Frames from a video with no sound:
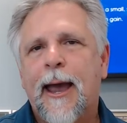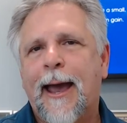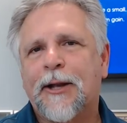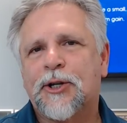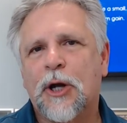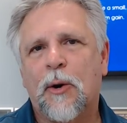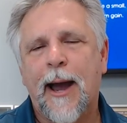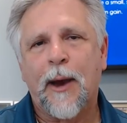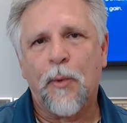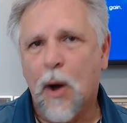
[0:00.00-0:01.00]
And so
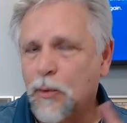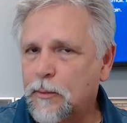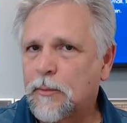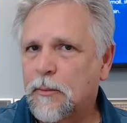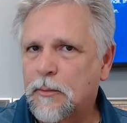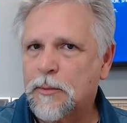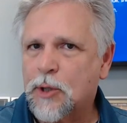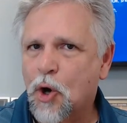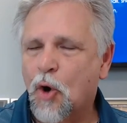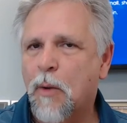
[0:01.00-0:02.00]
I wrote
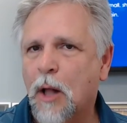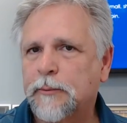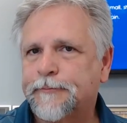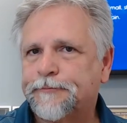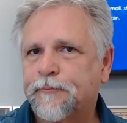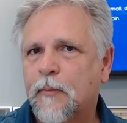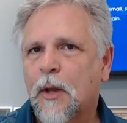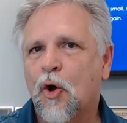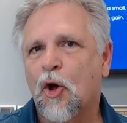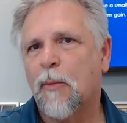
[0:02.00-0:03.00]
to Cobalt.
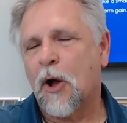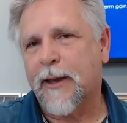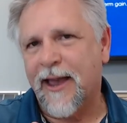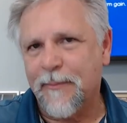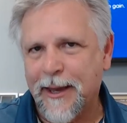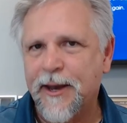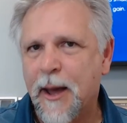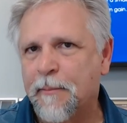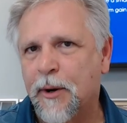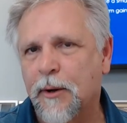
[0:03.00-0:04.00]
Cobalt gave me a
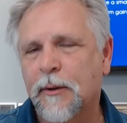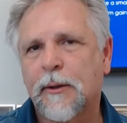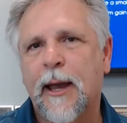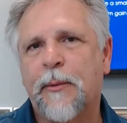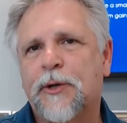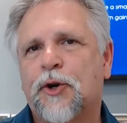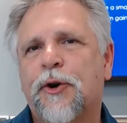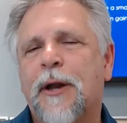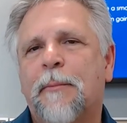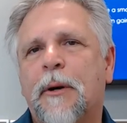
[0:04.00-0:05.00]
number, a
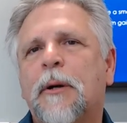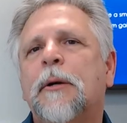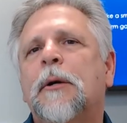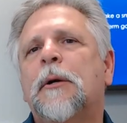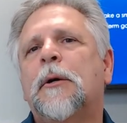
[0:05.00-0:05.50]
return number,